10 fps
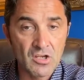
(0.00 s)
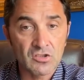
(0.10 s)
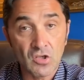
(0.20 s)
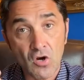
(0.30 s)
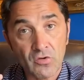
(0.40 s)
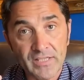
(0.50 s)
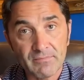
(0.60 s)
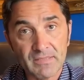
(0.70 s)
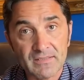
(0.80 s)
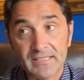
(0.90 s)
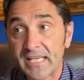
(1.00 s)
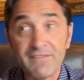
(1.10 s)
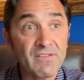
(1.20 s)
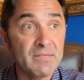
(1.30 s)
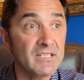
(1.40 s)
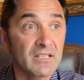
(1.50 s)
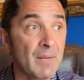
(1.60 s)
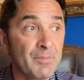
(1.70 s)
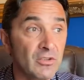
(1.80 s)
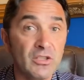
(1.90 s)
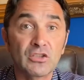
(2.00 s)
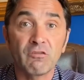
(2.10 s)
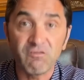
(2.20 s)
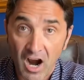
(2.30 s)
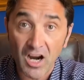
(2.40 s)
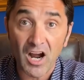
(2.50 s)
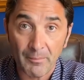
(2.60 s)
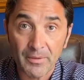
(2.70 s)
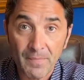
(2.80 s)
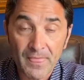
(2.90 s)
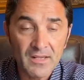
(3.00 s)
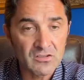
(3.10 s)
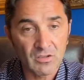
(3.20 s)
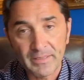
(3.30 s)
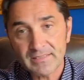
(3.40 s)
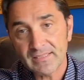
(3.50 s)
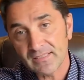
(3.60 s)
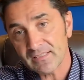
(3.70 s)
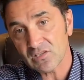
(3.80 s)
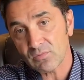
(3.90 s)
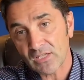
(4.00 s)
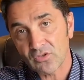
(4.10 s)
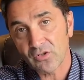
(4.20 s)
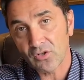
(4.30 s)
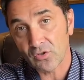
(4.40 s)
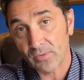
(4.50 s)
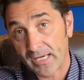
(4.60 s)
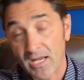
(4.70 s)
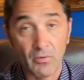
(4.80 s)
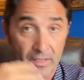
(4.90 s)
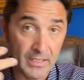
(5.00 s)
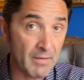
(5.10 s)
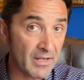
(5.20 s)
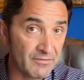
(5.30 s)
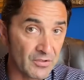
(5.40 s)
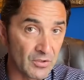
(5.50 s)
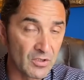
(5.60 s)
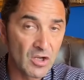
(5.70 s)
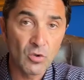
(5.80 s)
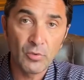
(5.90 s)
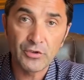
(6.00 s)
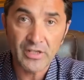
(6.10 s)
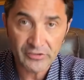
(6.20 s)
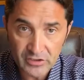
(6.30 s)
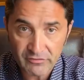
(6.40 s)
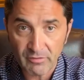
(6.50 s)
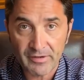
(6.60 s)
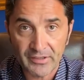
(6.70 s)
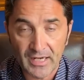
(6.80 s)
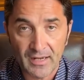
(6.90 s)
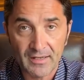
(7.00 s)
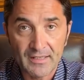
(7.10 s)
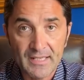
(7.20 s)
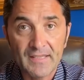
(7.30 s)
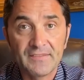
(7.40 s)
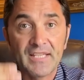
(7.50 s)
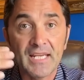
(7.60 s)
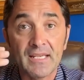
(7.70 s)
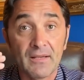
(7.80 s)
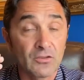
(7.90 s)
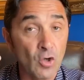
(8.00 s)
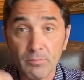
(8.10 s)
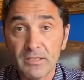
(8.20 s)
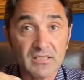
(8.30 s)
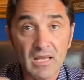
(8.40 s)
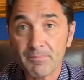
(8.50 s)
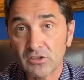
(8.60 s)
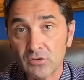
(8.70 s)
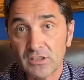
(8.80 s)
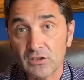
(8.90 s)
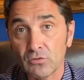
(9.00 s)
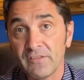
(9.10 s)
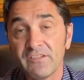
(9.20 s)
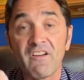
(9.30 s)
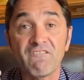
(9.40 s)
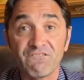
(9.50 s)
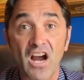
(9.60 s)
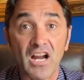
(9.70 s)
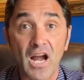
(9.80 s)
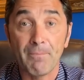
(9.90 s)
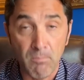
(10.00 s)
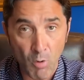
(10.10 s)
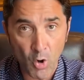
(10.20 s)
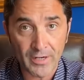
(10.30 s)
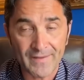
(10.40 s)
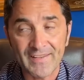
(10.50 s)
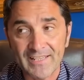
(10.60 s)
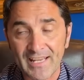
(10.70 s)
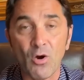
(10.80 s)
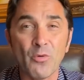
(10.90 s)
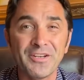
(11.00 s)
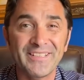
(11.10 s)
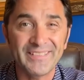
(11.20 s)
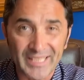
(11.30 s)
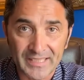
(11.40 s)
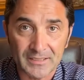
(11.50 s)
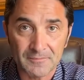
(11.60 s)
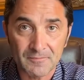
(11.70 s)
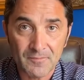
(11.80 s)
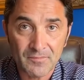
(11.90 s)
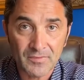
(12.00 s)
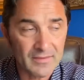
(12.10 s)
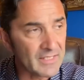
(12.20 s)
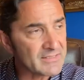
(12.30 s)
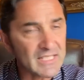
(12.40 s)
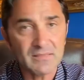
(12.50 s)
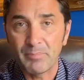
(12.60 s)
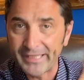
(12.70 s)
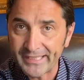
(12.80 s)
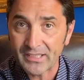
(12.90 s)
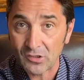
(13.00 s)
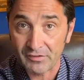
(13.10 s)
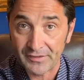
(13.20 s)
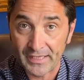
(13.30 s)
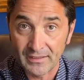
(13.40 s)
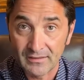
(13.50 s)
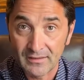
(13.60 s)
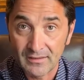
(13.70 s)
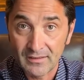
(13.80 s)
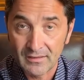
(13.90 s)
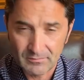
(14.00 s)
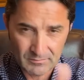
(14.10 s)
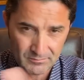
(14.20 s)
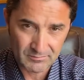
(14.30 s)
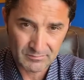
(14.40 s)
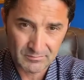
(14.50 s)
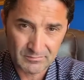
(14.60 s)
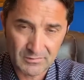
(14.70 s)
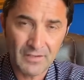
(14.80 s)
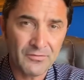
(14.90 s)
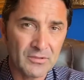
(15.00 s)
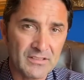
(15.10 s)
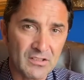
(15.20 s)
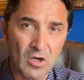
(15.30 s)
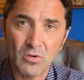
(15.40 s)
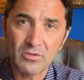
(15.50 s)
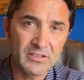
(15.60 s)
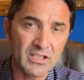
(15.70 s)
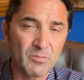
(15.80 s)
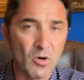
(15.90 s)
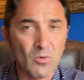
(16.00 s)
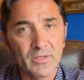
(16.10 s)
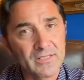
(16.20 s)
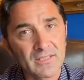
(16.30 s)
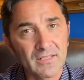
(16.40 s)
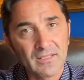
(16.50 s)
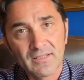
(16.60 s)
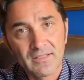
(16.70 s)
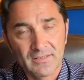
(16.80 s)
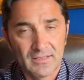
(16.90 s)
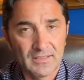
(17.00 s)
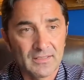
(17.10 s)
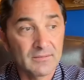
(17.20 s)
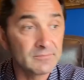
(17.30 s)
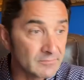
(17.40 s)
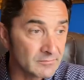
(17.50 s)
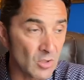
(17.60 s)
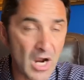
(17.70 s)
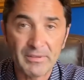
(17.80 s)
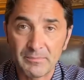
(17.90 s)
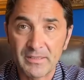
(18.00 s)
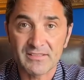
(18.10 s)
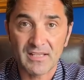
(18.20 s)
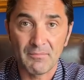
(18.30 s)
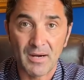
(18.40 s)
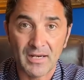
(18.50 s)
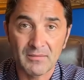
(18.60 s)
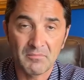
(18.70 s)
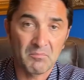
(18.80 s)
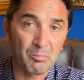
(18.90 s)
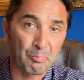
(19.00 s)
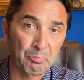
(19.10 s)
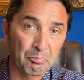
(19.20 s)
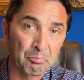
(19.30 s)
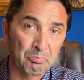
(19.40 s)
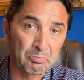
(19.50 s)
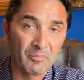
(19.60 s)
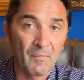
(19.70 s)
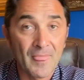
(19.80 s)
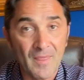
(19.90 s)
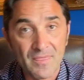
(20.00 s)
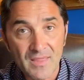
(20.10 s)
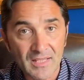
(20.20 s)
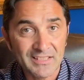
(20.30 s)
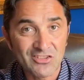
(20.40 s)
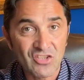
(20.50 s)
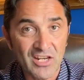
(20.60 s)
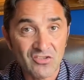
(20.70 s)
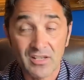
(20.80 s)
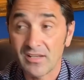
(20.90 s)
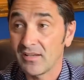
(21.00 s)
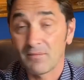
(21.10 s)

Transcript: So that means they never missed an opportunity to fuck up. So basically, this is what's going on right now, in my view, with the United States of America they don't miss an opportunity to do even more than they already did. They sent Blinken over there. A few days ago, they spoke with uh, uh, Mohammed bin Salman. Nothing changed.